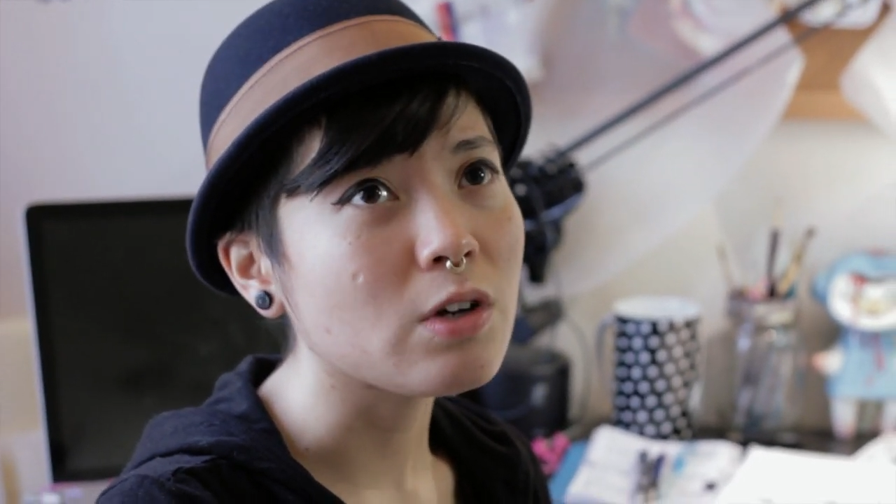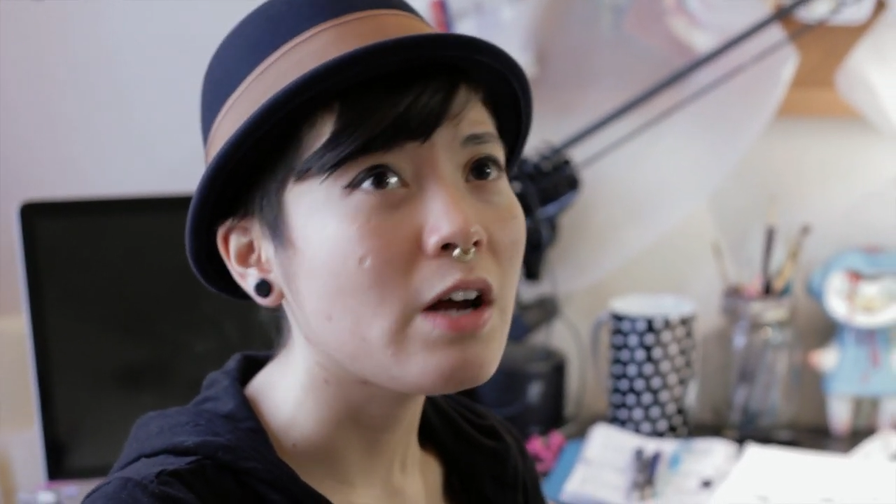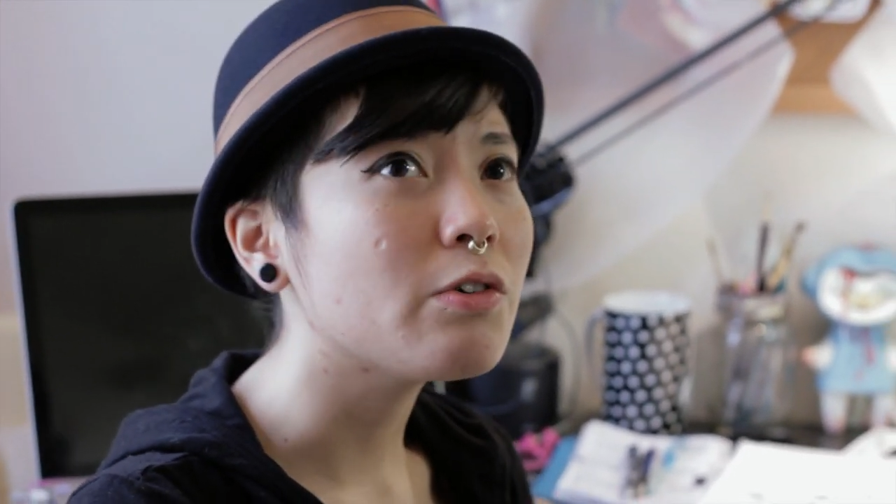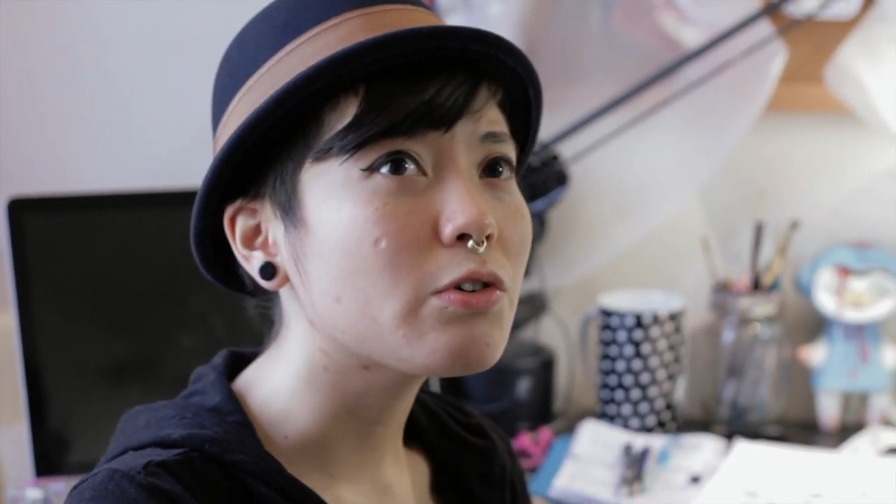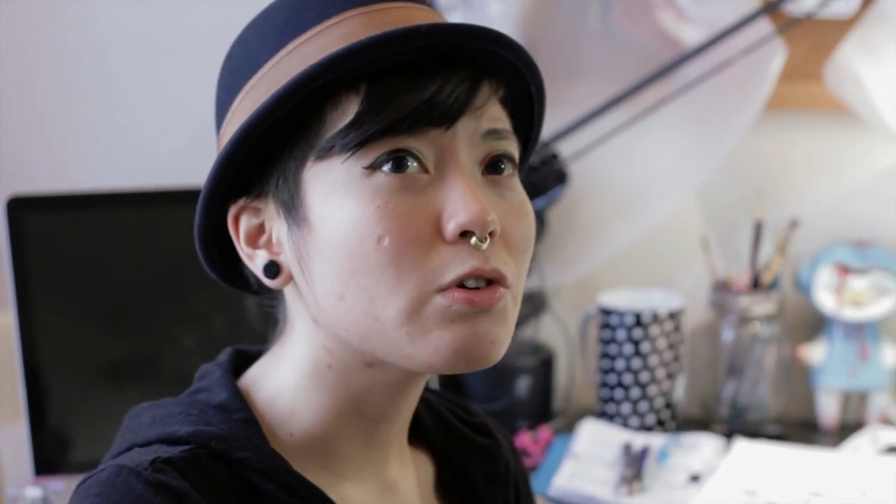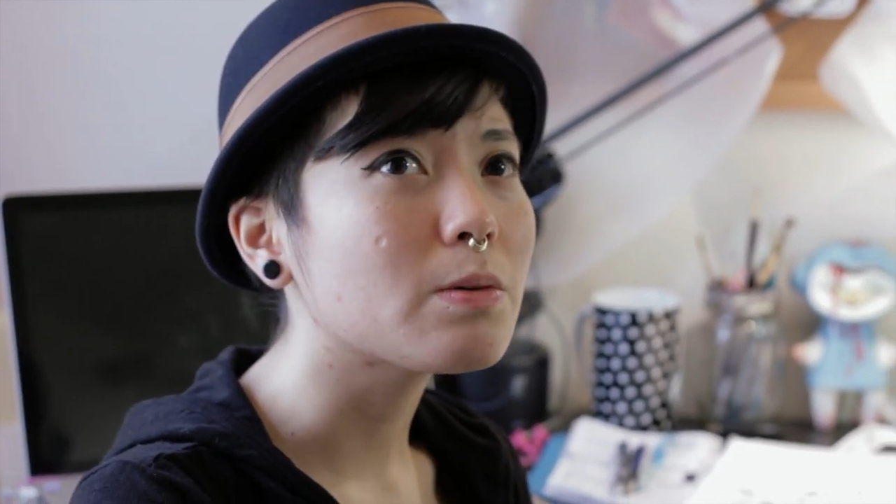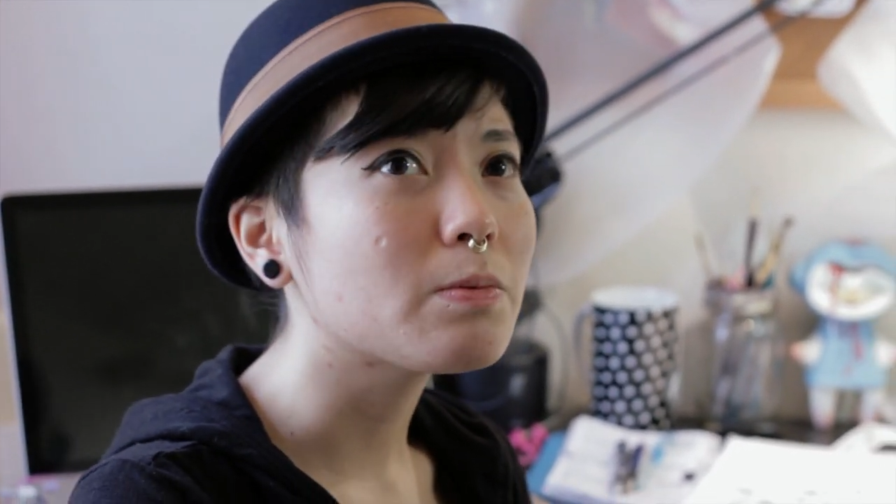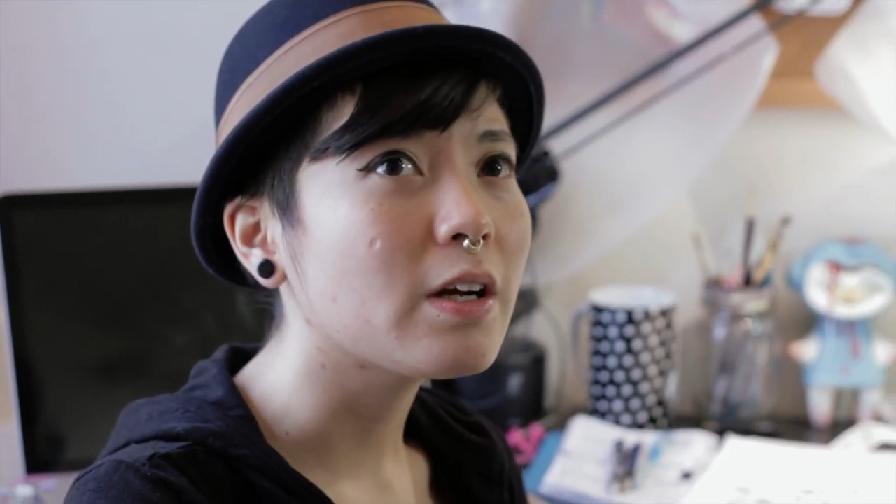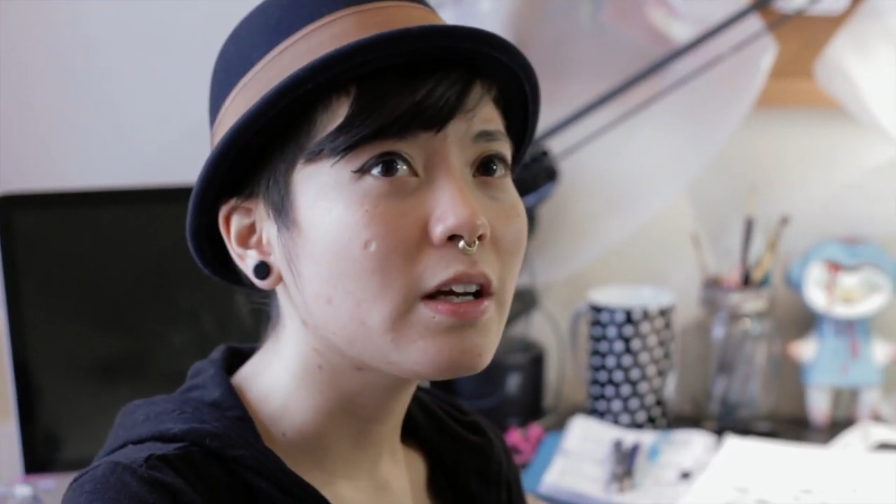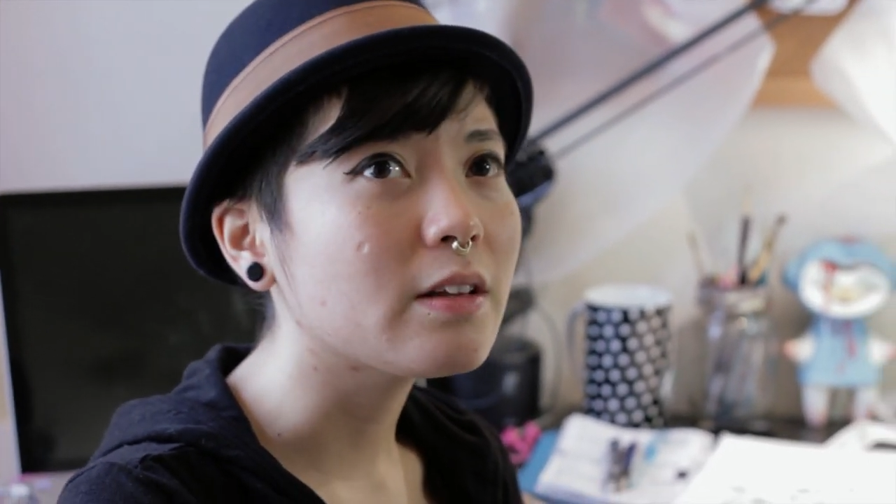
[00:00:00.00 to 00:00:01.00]
try to
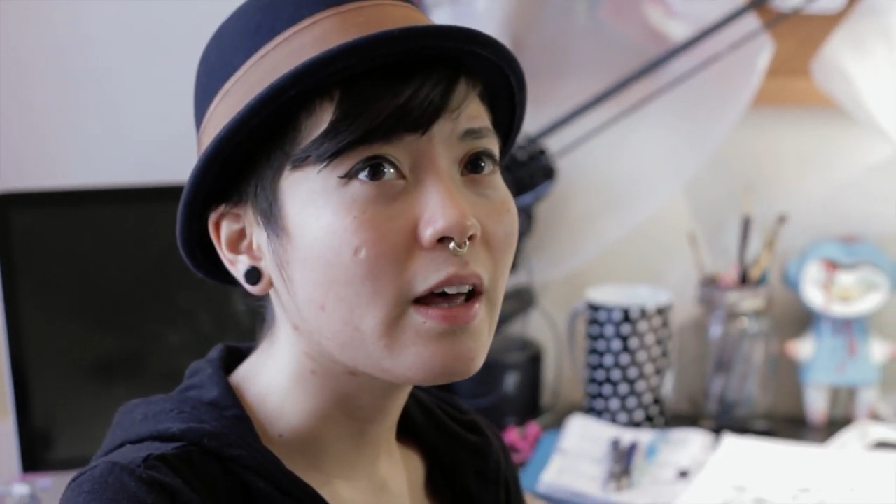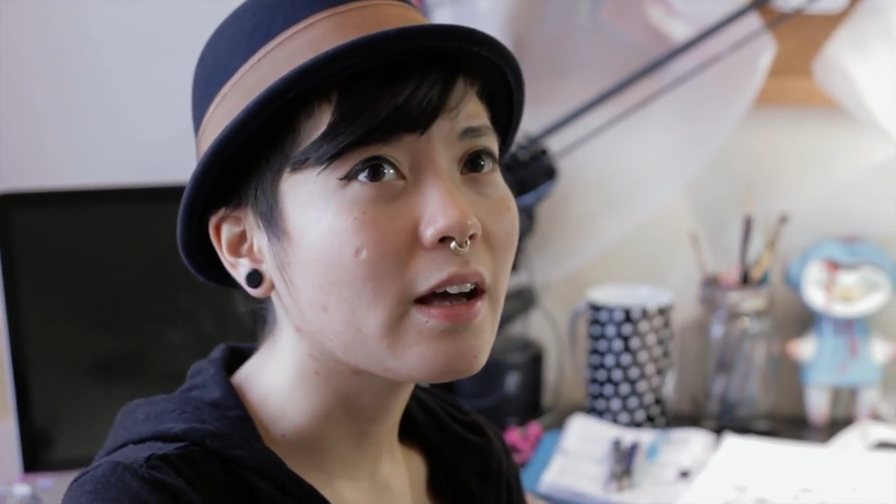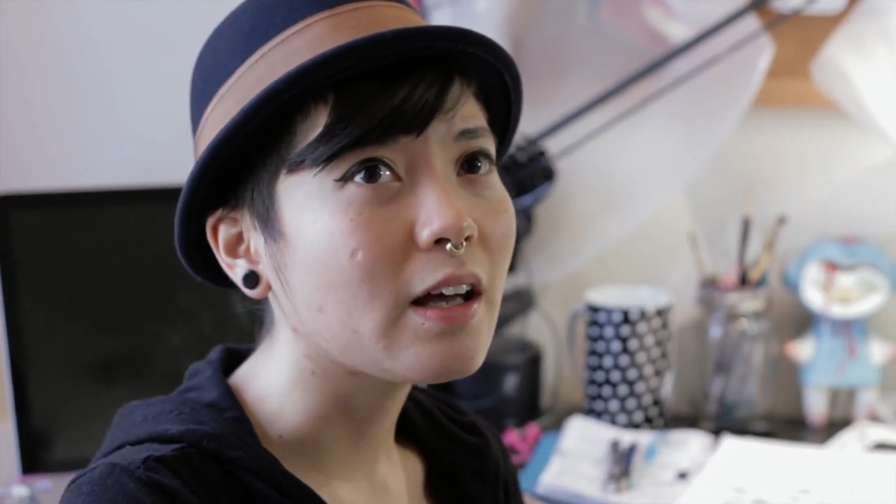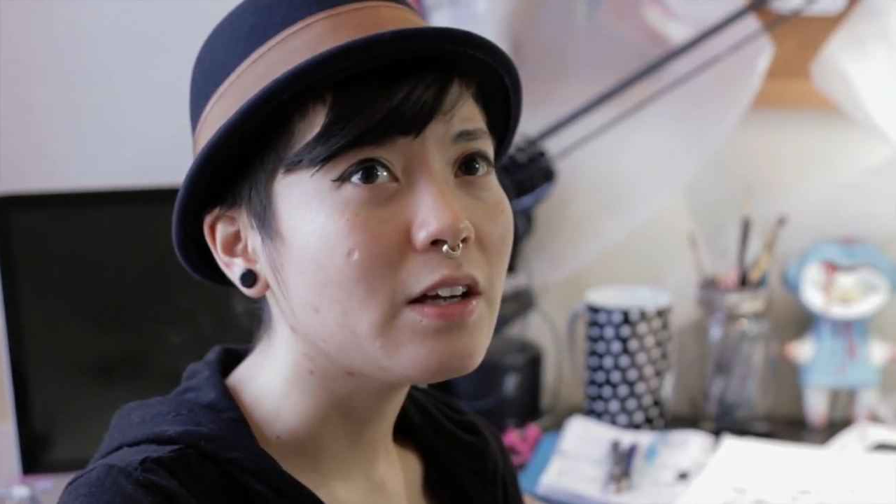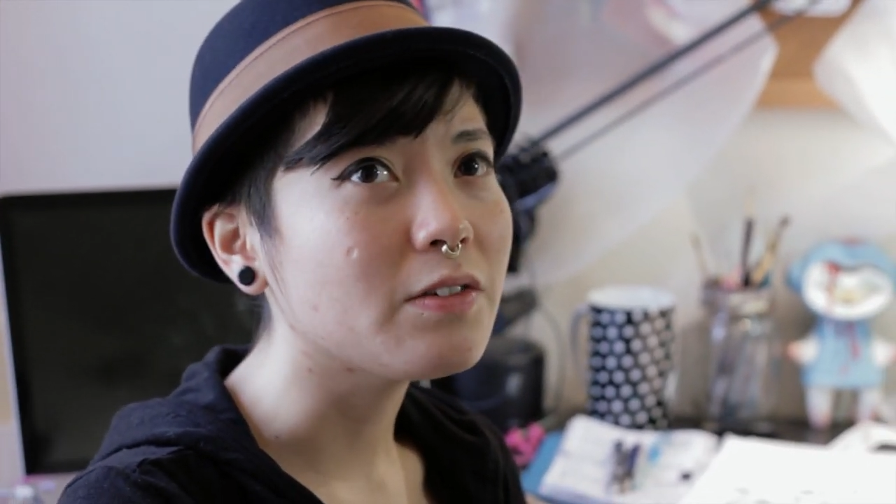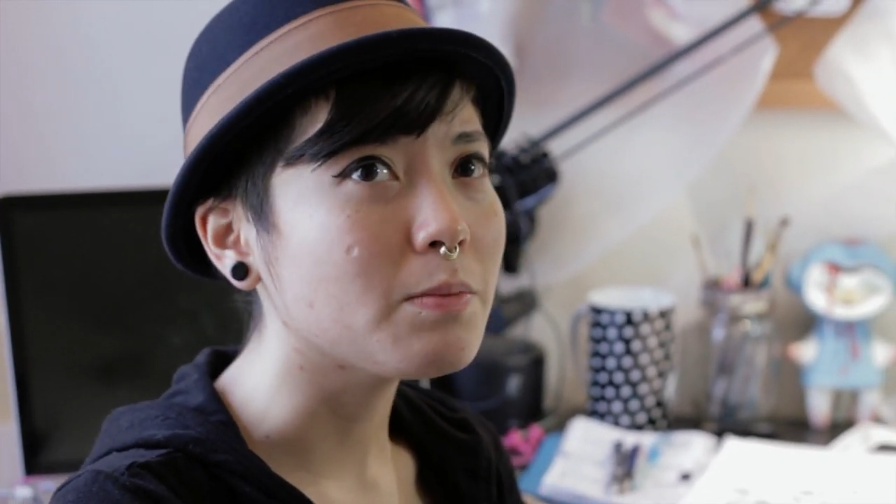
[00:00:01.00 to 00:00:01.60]
incorporate that kind of